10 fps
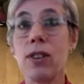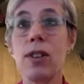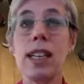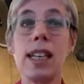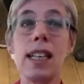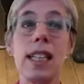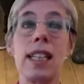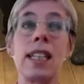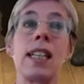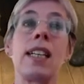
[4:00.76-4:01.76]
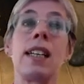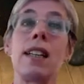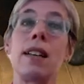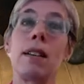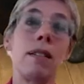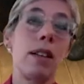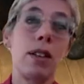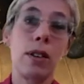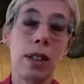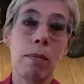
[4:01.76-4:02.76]
when you need it. You
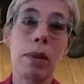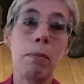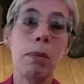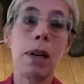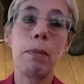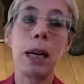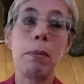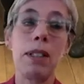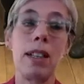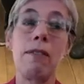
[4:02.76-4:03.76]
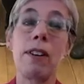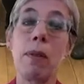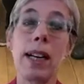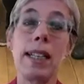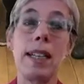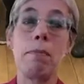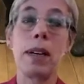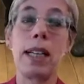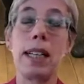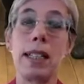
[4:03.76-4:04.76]
know, some people may be able to live quite
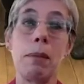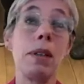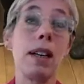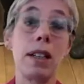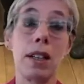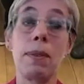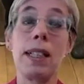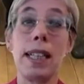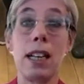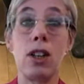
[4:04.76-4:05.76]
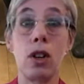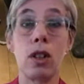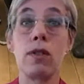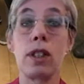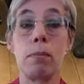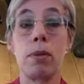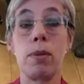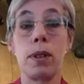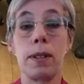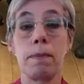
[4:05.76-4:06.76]
independently, but others will need a lot of
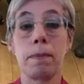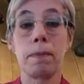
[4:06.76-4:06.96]
support.